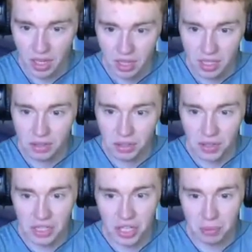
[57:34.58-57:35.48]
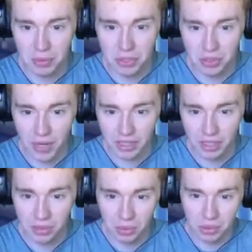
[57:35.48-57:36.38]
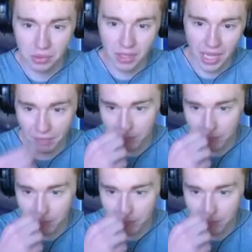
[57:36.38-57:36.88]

They do a great job of distracting the worms when they have